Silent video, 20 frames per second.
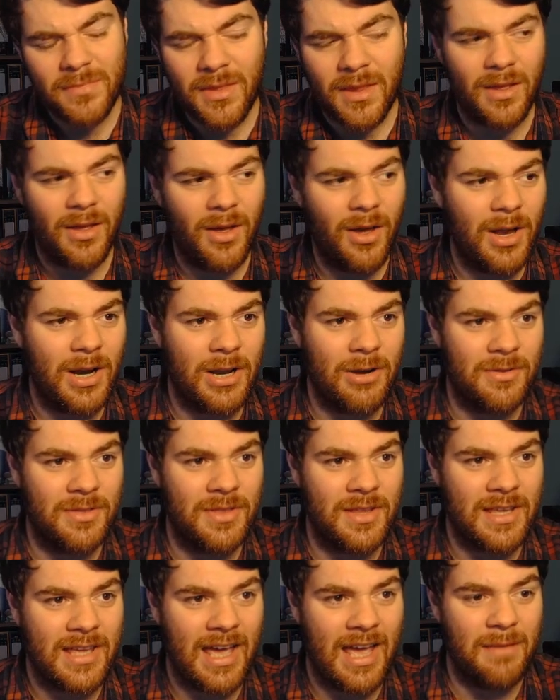earlier in
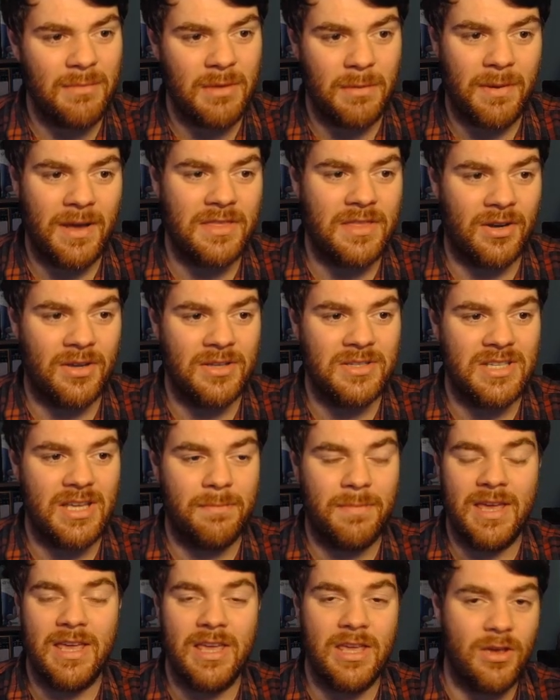the game, you paid the 9
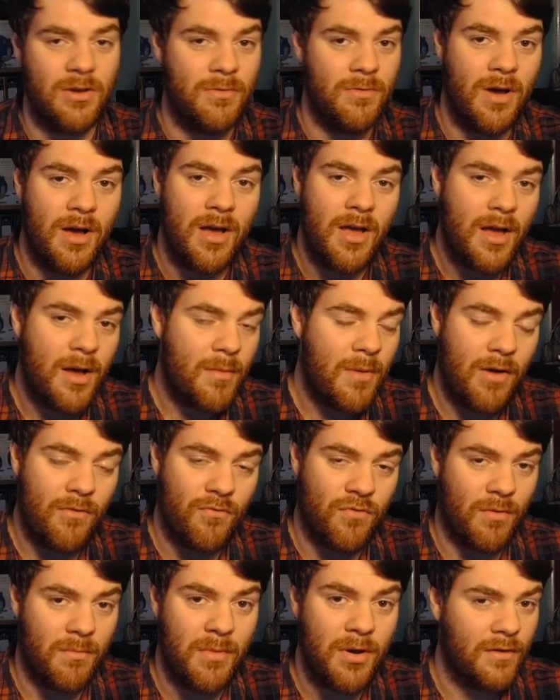CP, you
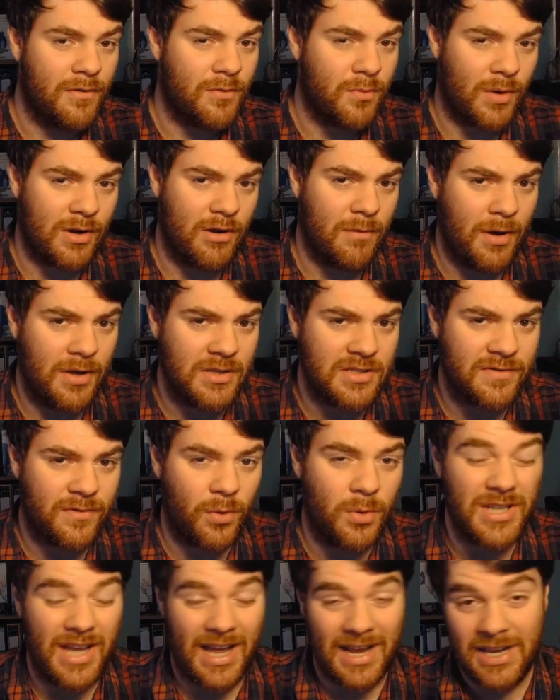removed one of your opponent's
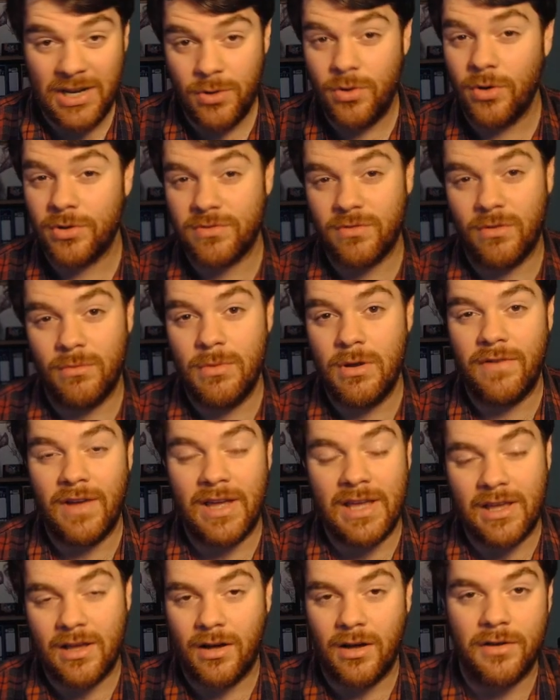forwards, and you got to remove
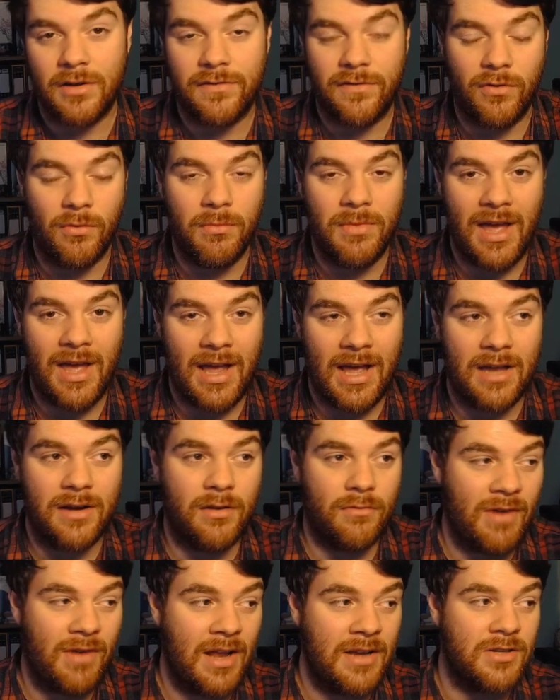a card from their hand
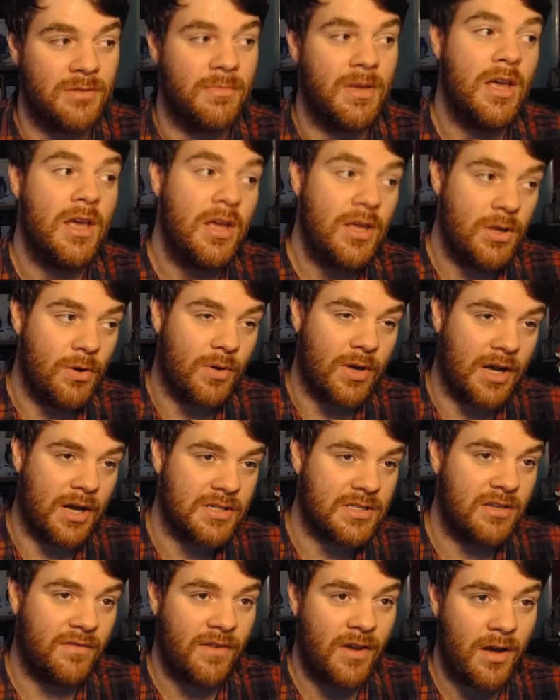at random. You
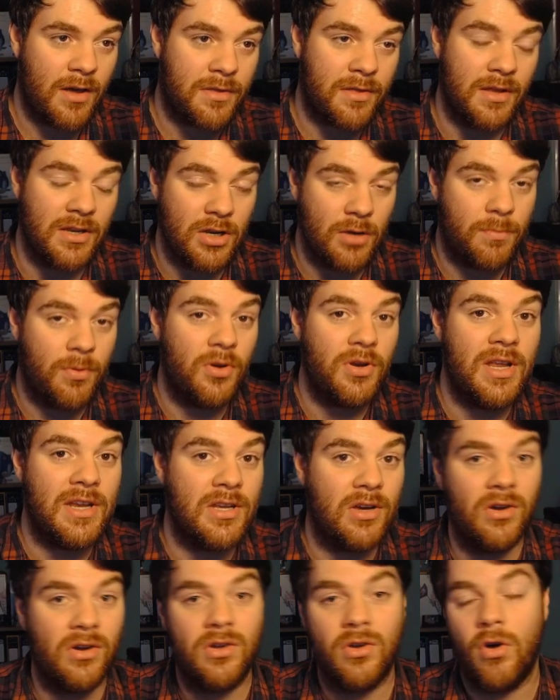cast Leviathan, you put
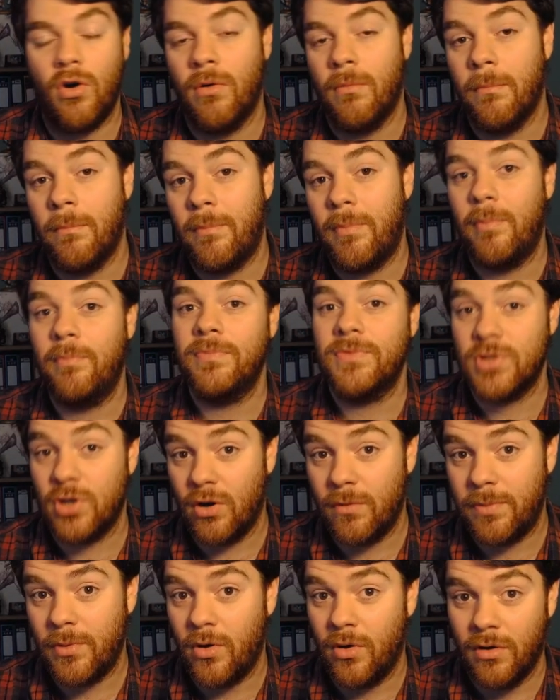Nidhogg on
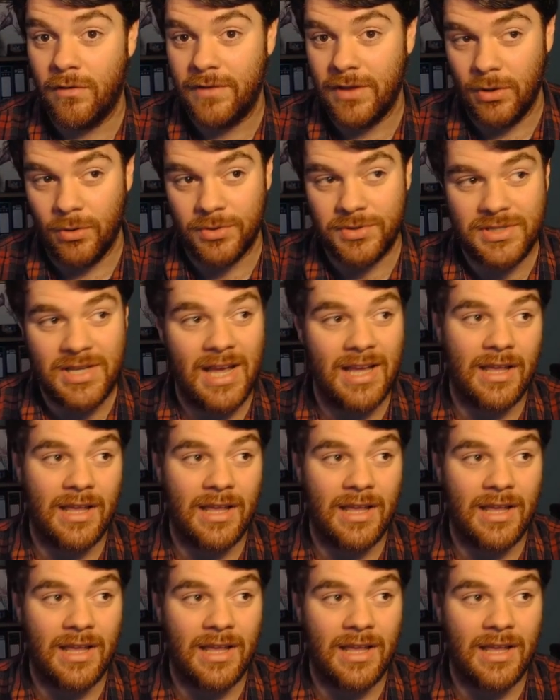top of your deck.